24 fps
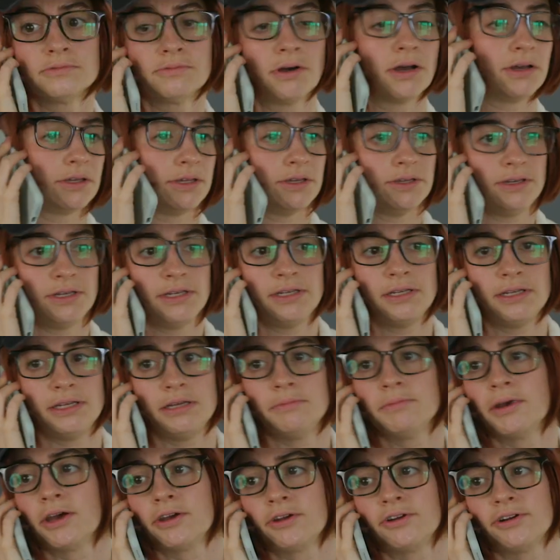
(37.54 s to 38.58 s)
Well, you need to
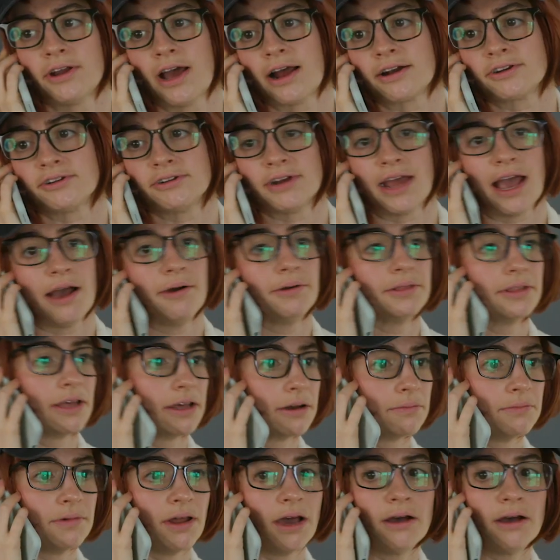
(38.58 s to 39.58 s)
email your doctor now and let him